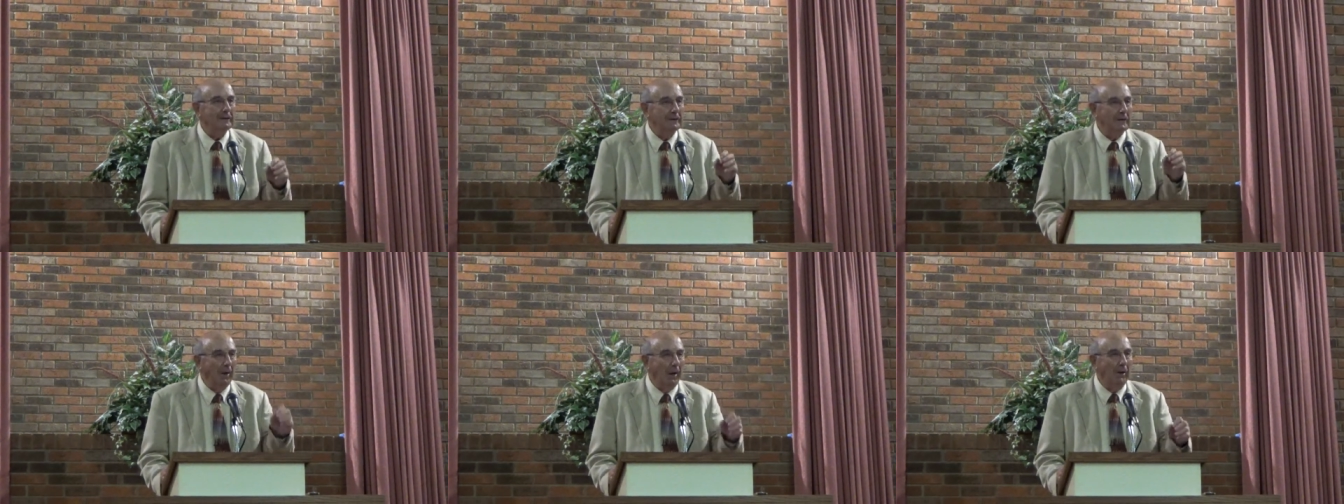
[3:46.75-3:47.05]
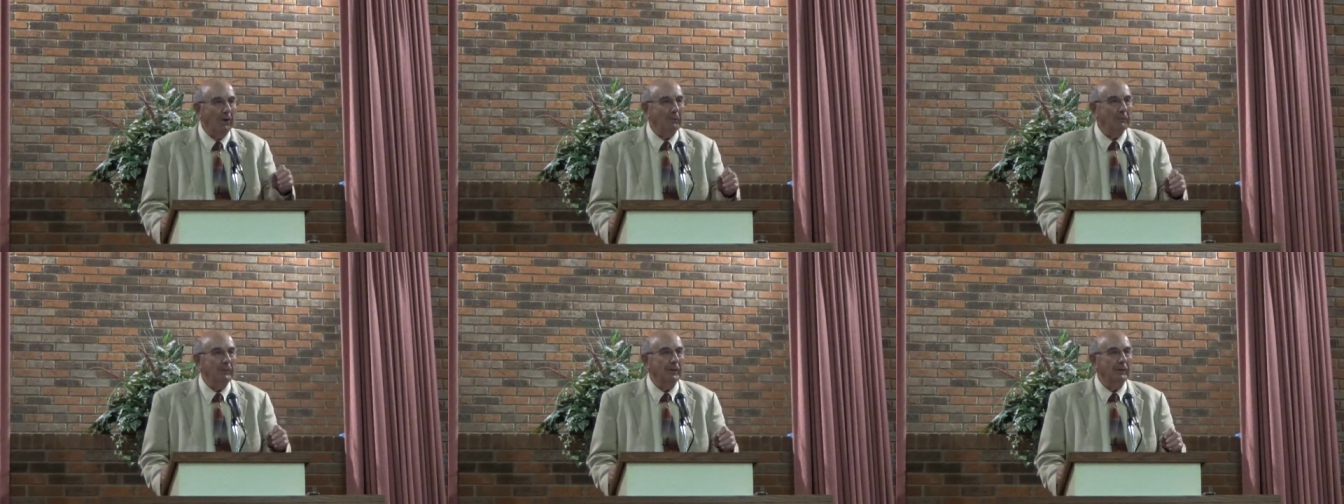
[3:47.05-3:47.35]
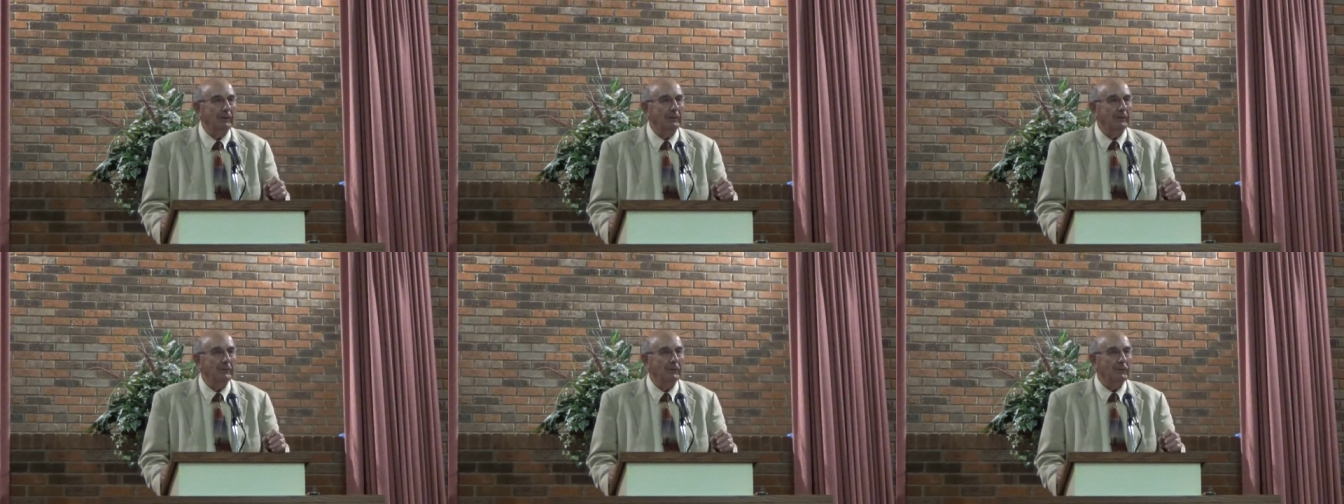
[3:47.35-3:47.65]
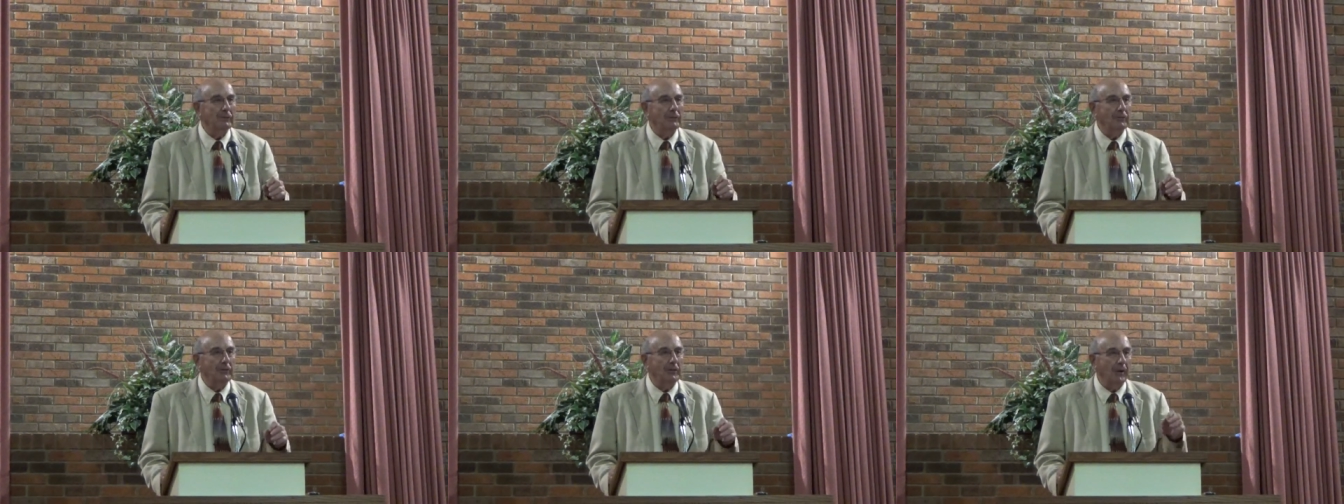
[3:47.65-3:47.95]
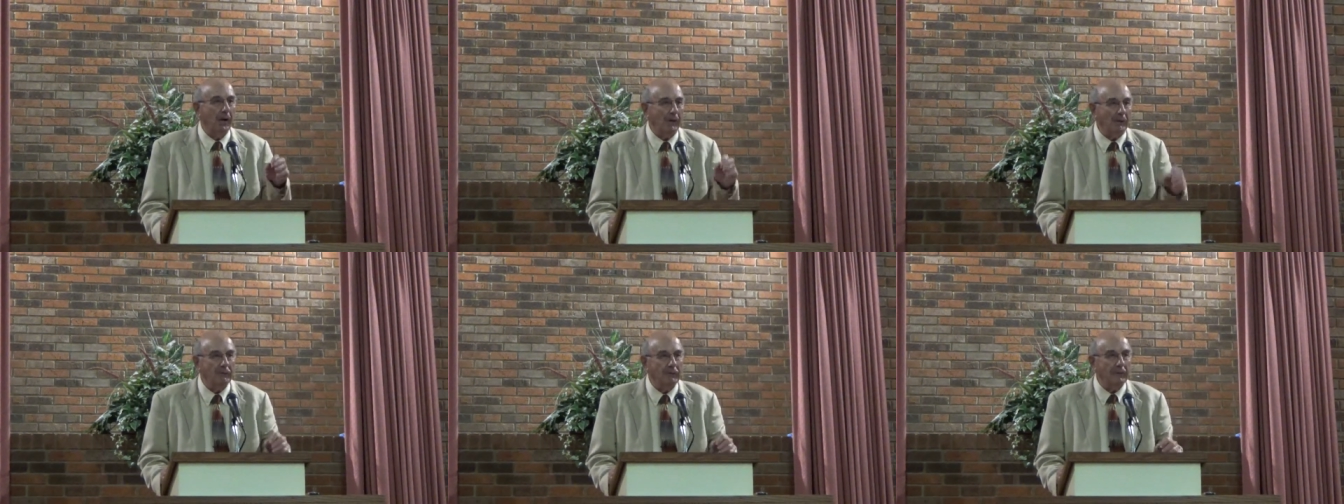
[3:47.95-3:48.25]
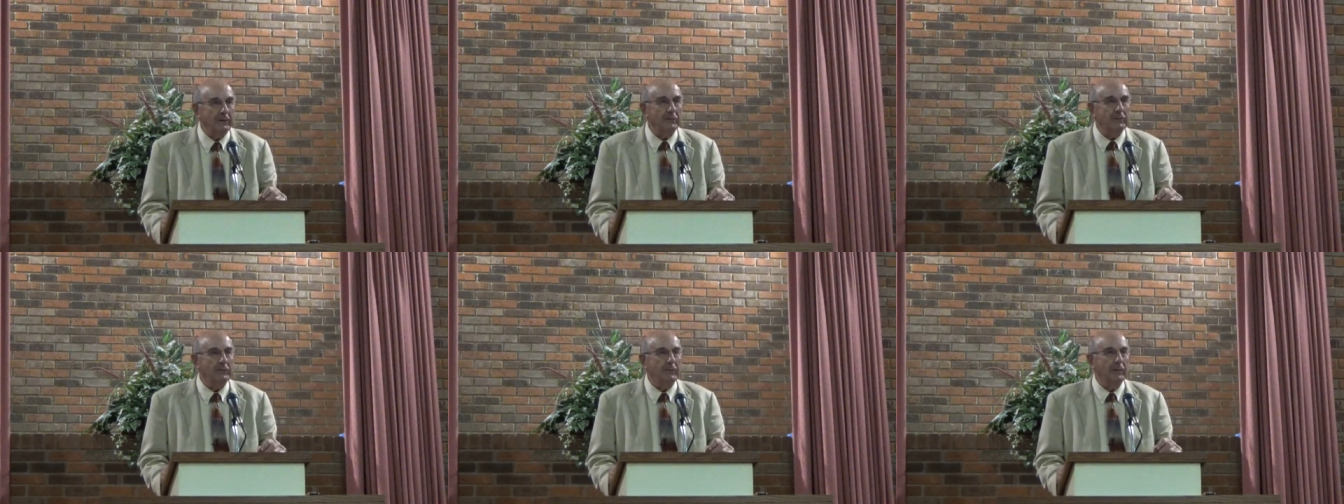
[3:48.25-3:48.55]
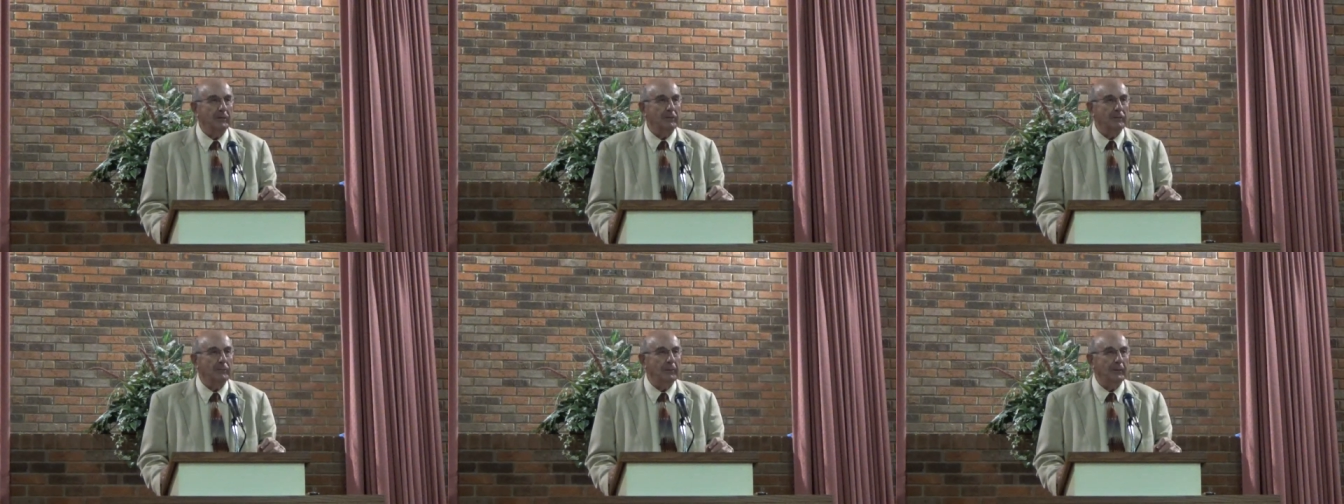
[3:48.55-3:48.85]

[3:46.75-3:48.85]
God among us, God visit His